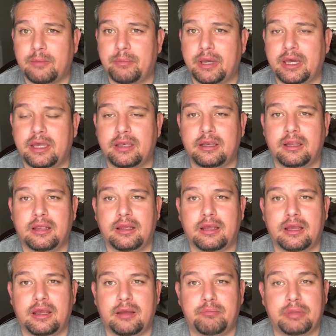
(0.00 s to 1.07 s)
butt
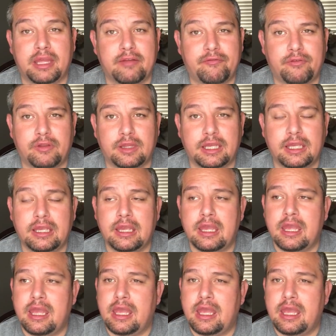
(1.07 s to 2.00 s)
uh, playfully,